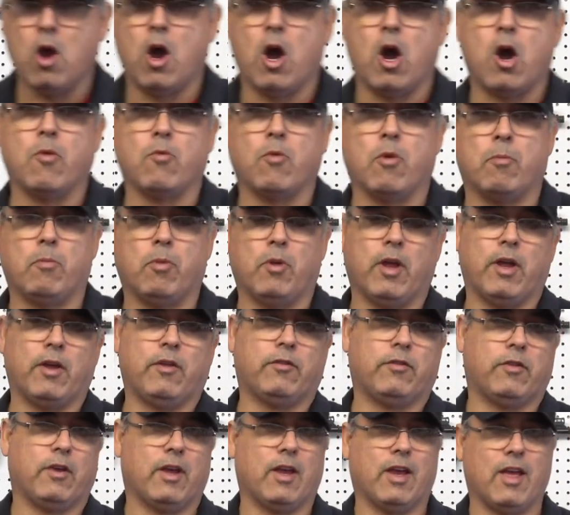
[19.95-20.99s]
on
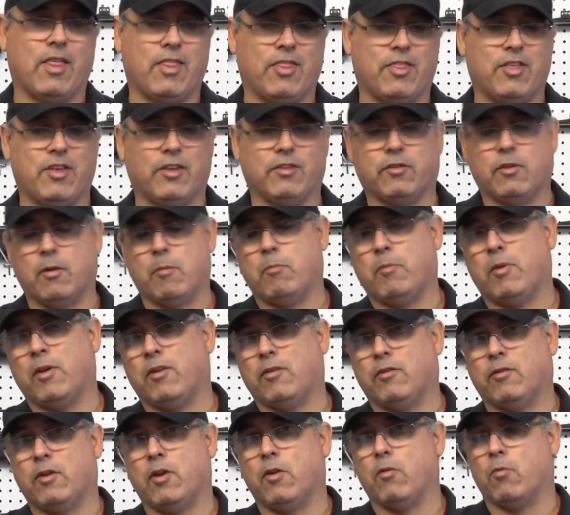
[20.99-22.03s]
replacing this
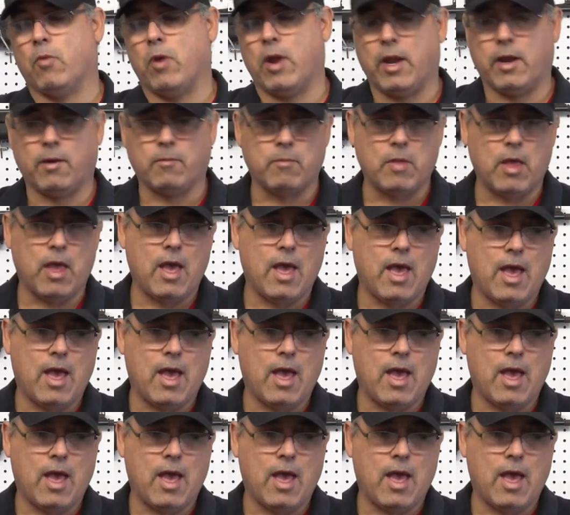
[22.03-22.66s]
piston ring